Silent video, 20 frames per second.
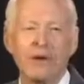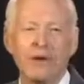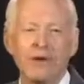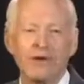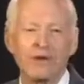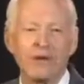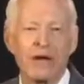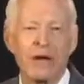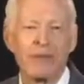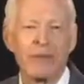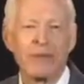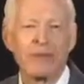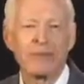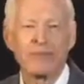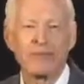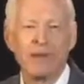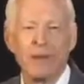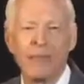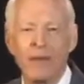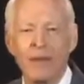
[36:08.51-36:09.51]
when it's
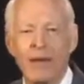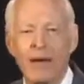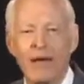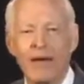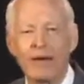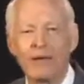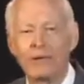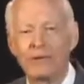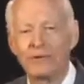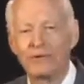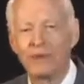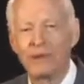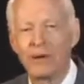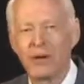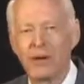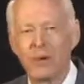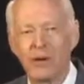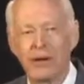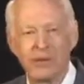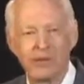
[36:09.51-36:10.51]
coming from a man who's
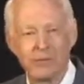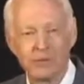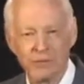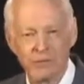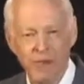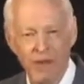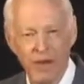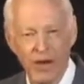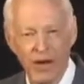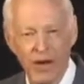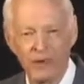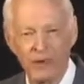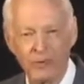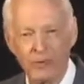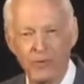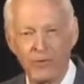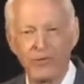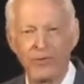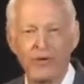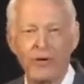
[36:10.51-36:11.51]
been a minister of the
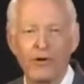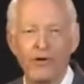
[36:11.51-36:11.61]
gospel